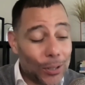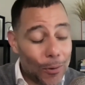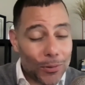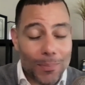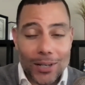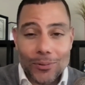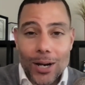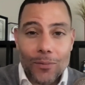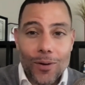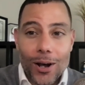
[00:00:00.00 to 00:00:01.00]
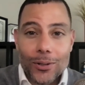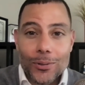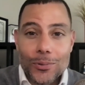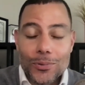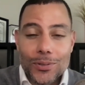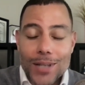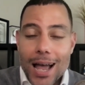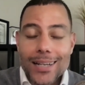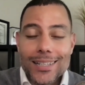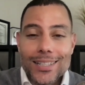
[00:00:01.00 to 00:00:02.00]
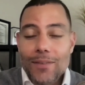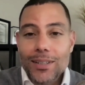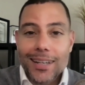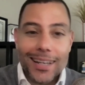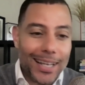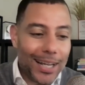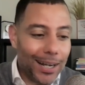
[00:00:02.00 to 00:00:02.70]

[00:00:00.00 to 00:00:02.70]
along with my grandfather, who's 97.